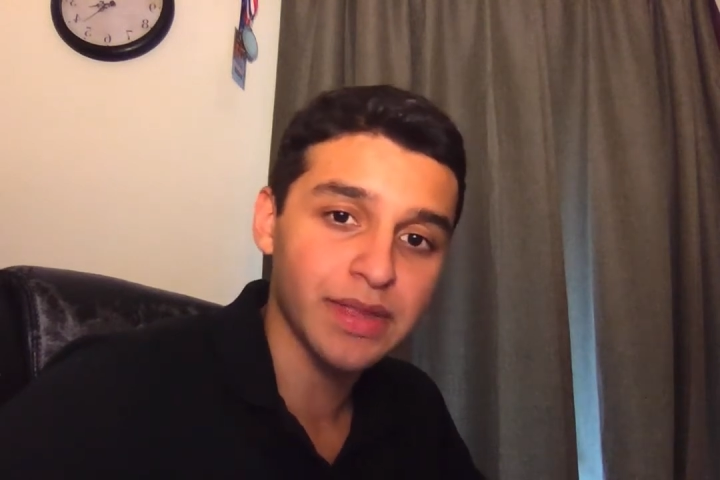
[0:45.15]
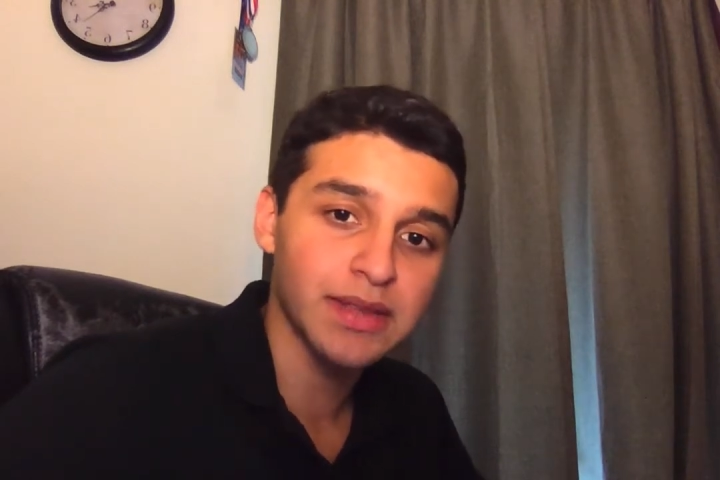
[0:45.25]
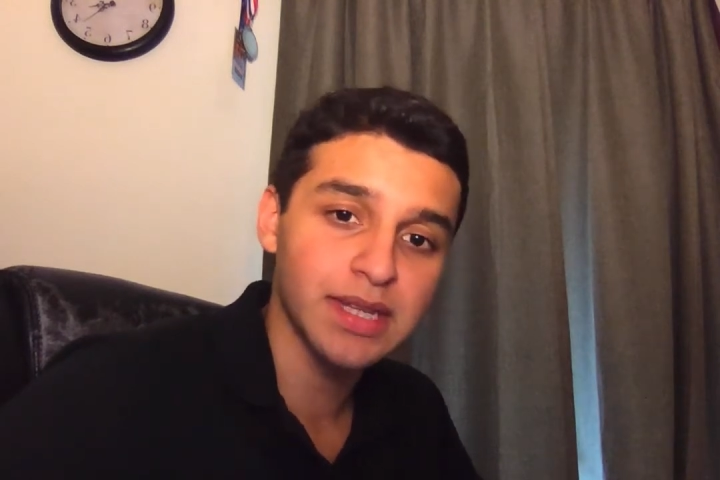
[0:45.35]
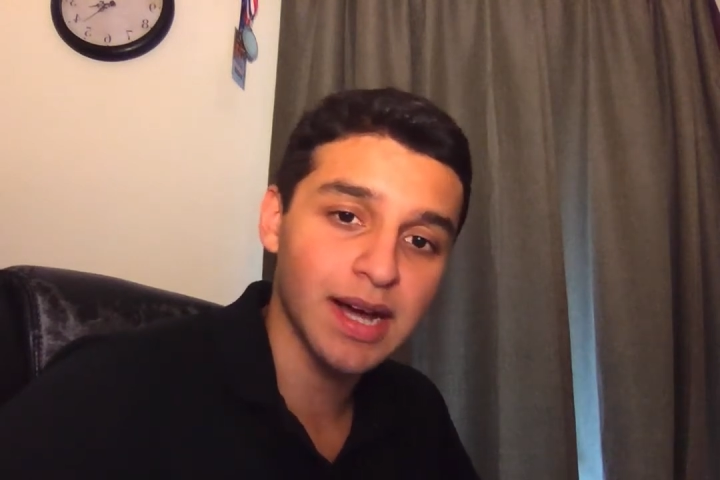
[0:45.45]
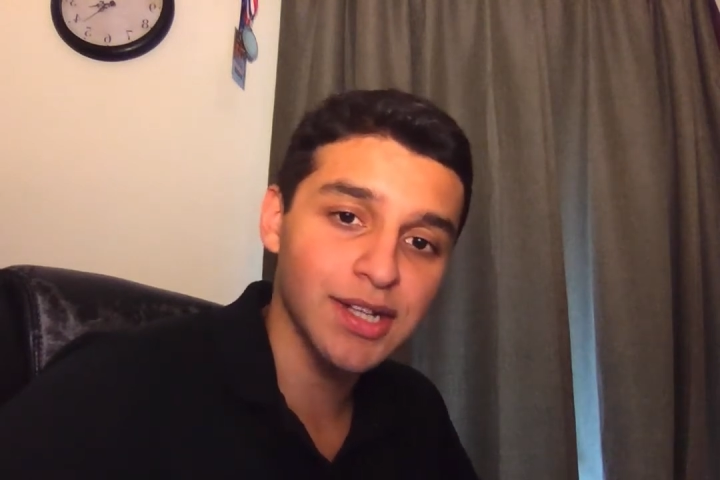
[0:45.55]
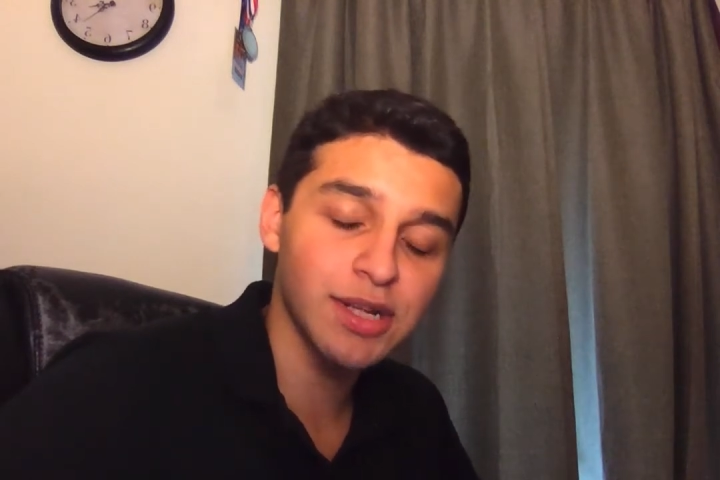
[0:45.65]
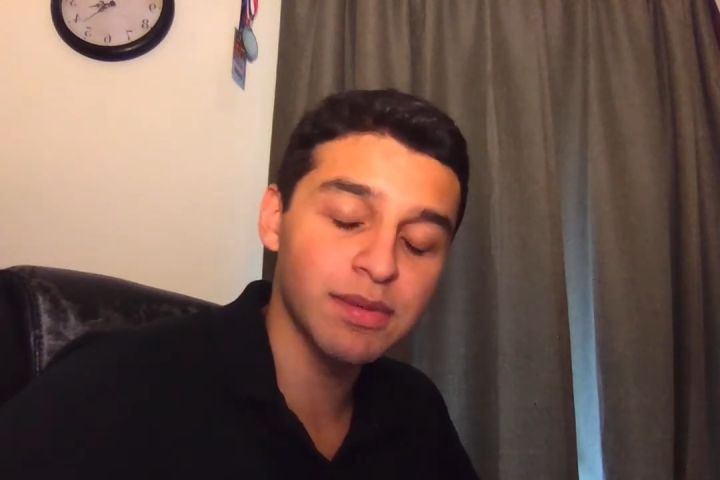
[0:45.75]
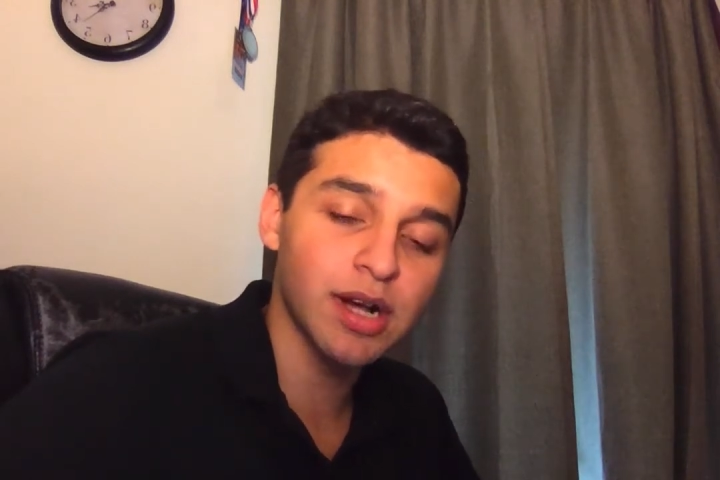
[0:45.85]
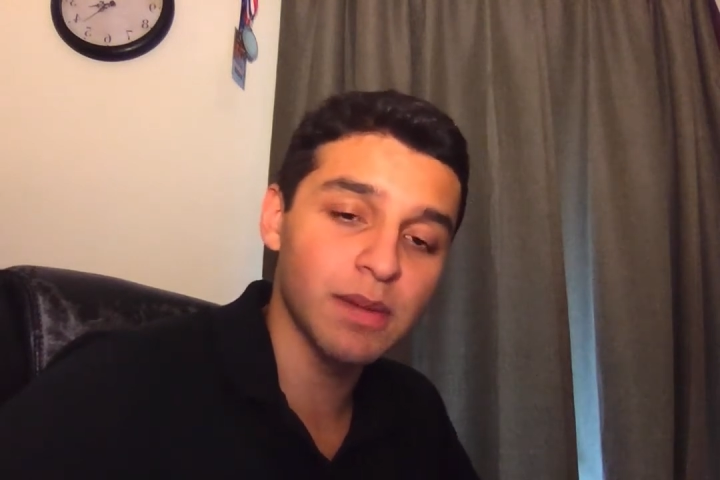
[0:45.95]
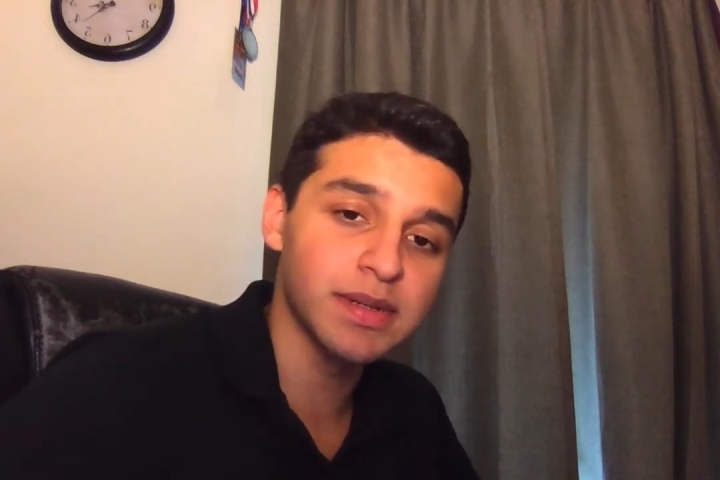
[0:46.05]
The iGEM
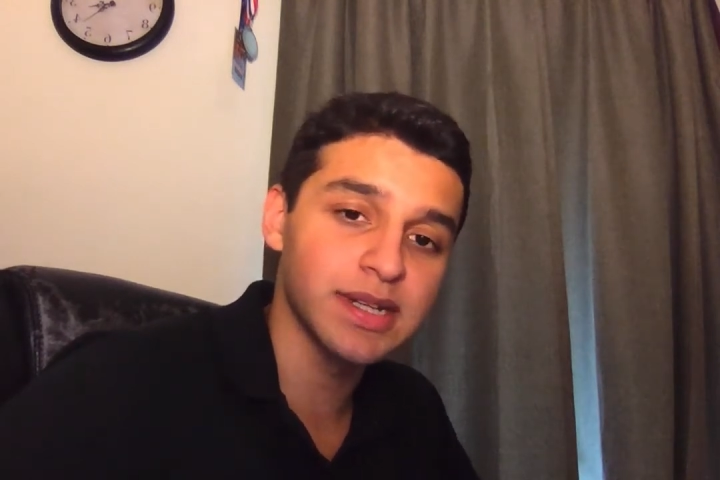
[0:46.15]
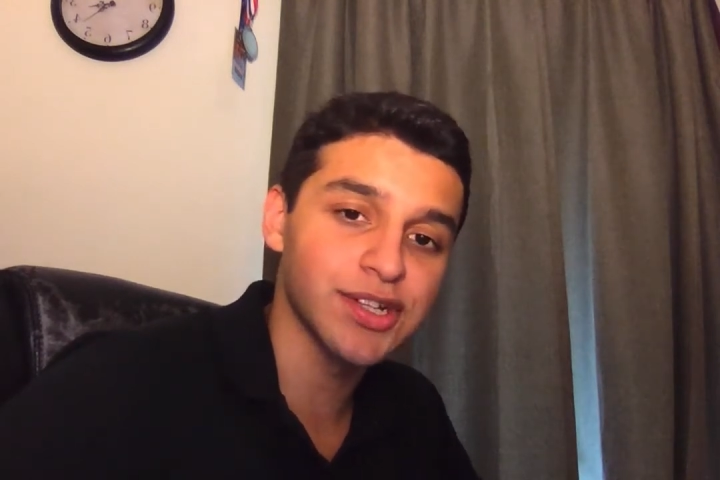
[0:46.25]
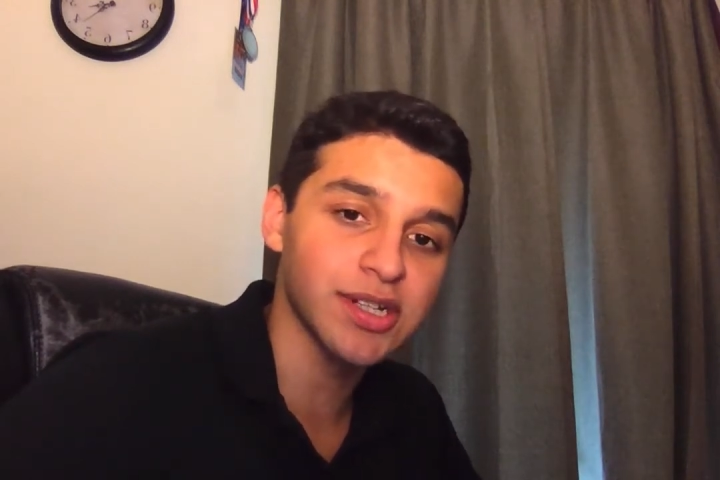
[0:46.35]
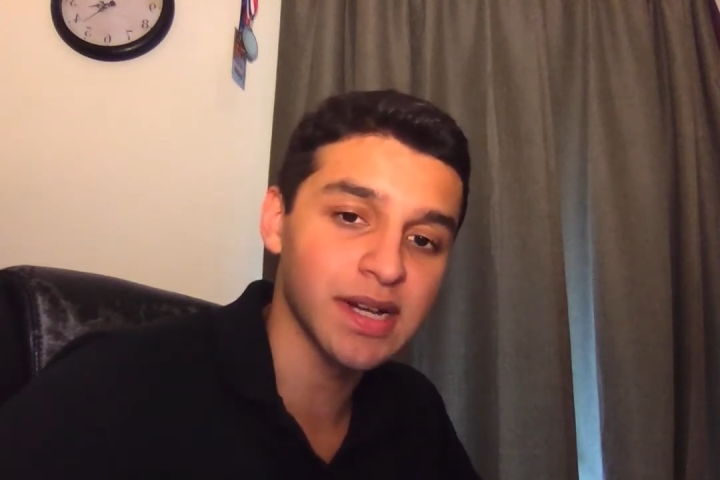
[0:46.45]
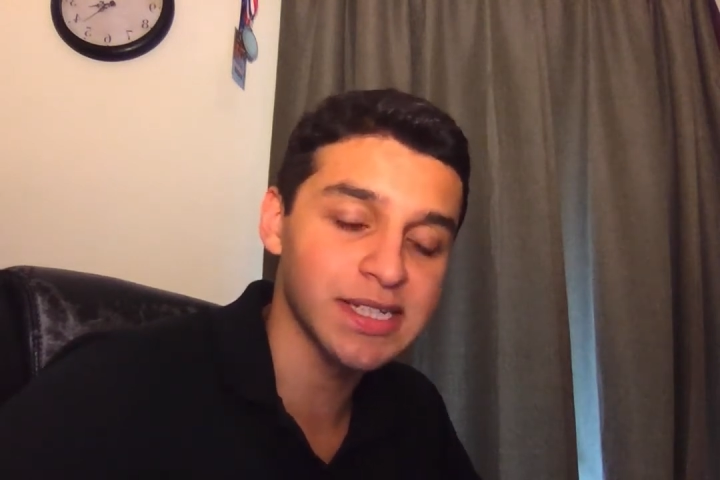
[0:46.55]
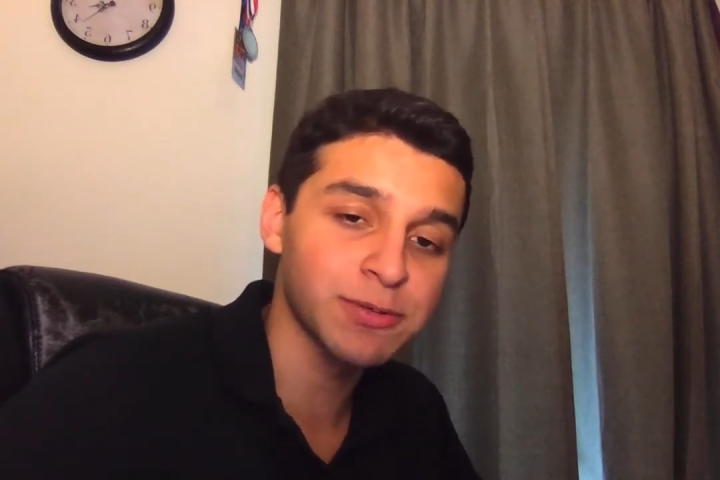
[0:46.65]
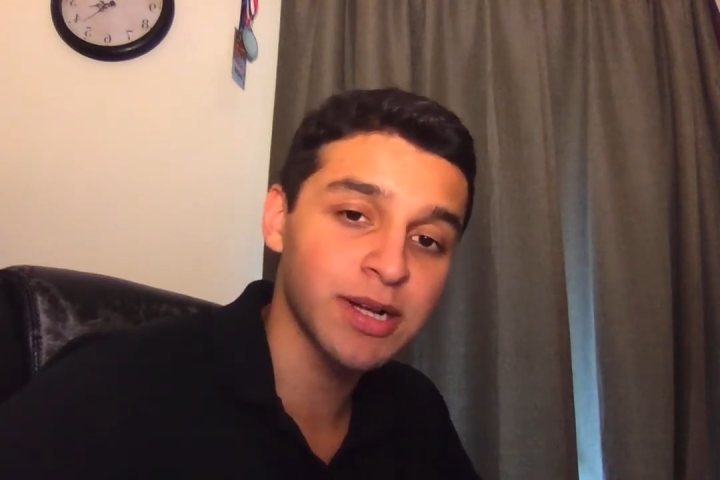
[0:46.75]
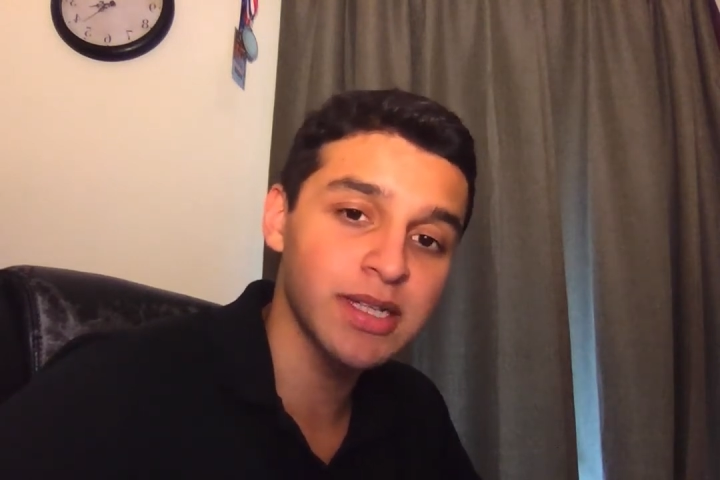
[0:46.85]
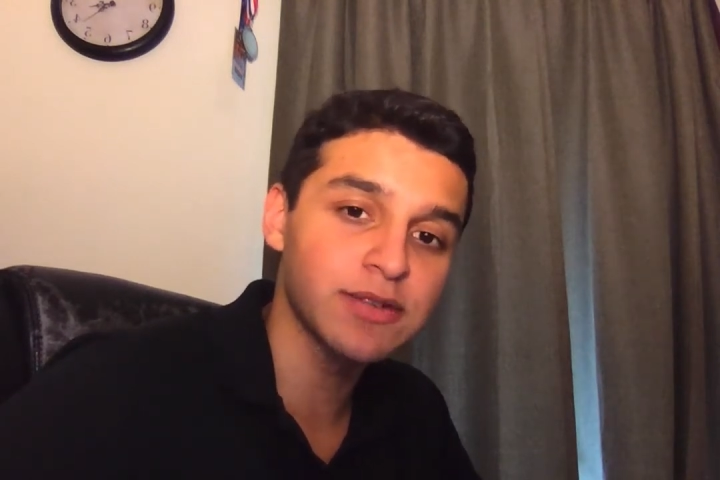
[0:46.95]
competition has quickly